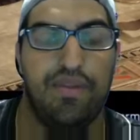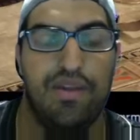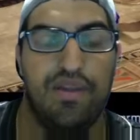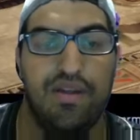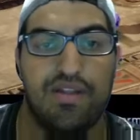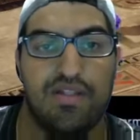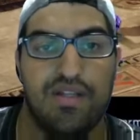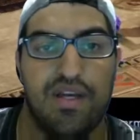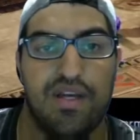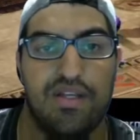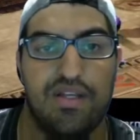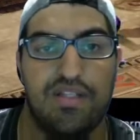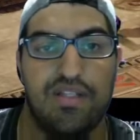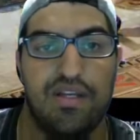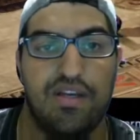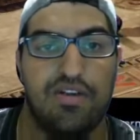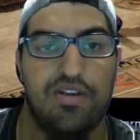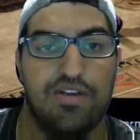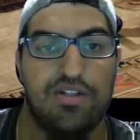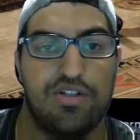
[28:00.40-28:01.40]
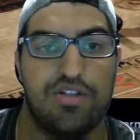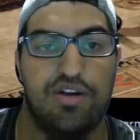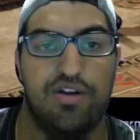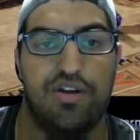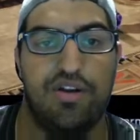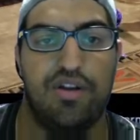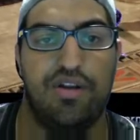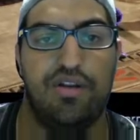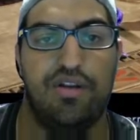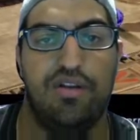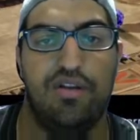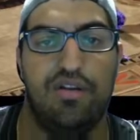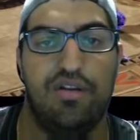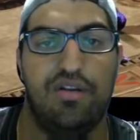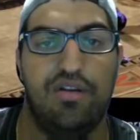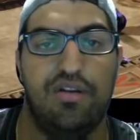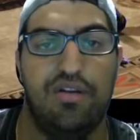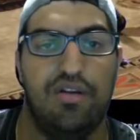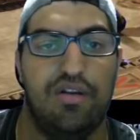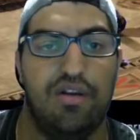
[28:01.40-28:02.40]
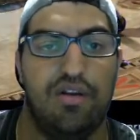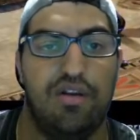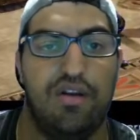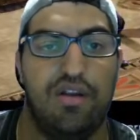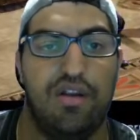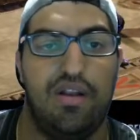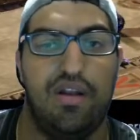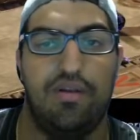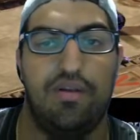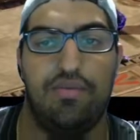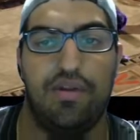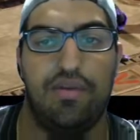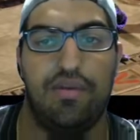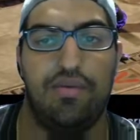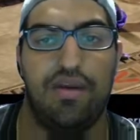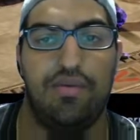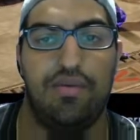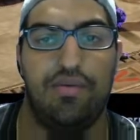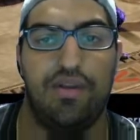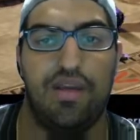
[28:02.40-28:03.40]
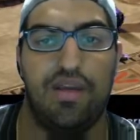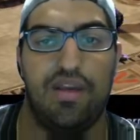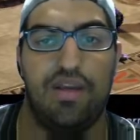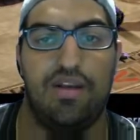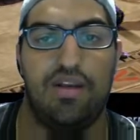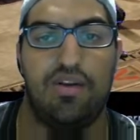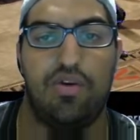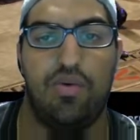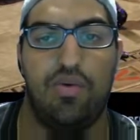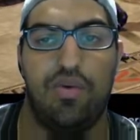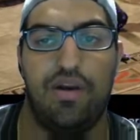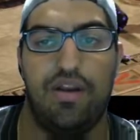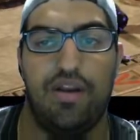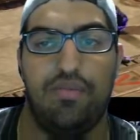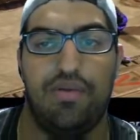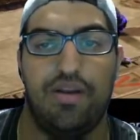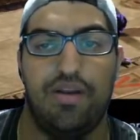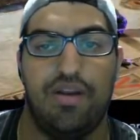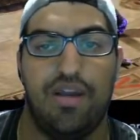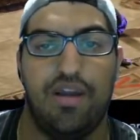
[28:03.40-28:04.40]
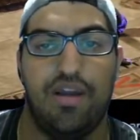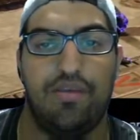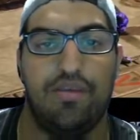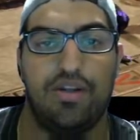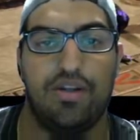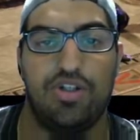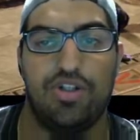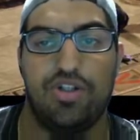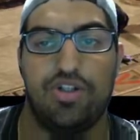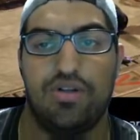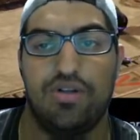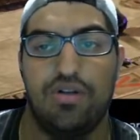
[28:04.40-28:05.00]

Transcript: it's nice to get her started. And now I'm going to be able to eat quite a bit of damage